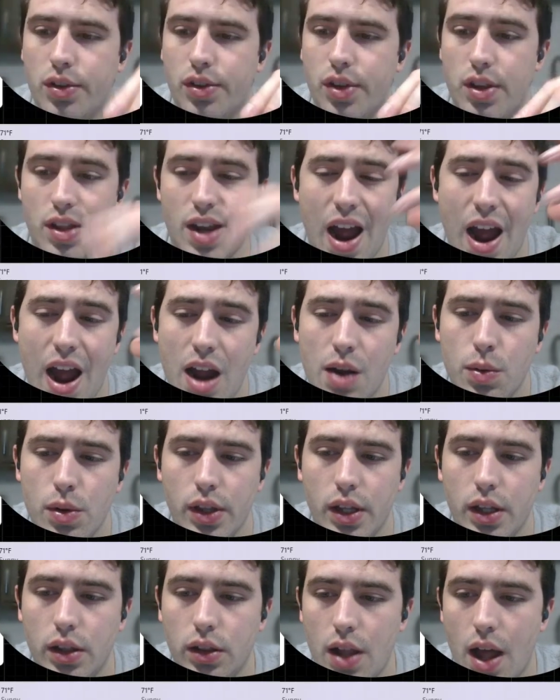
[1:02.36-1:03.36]
that I
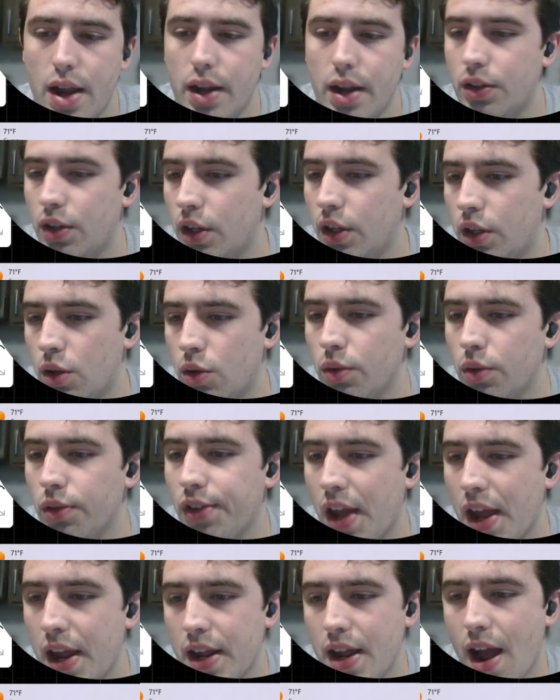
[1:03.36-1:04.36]
really like to use
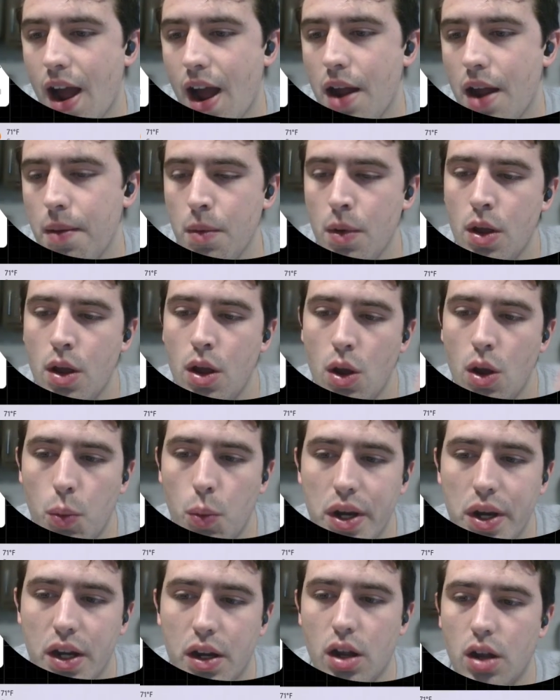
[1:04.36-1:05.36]
AI
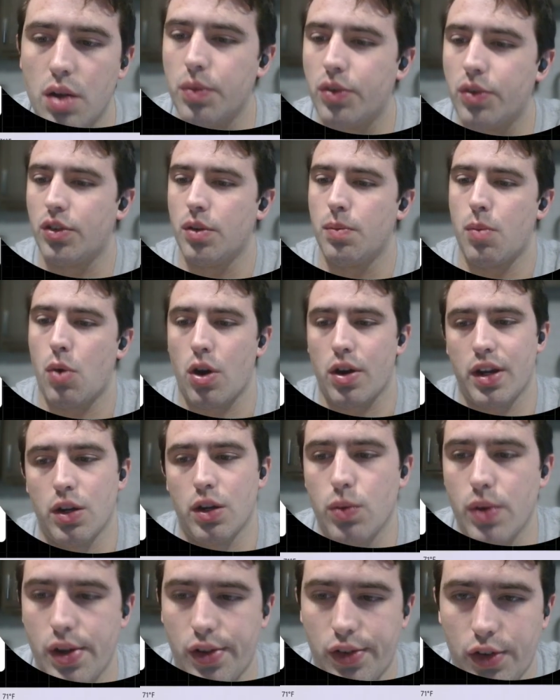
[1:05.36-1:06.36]
when it comes to market
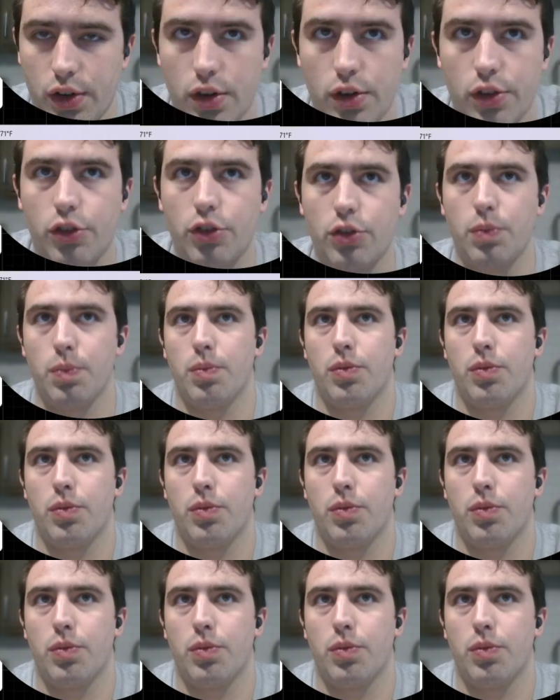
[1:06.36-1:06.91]
research.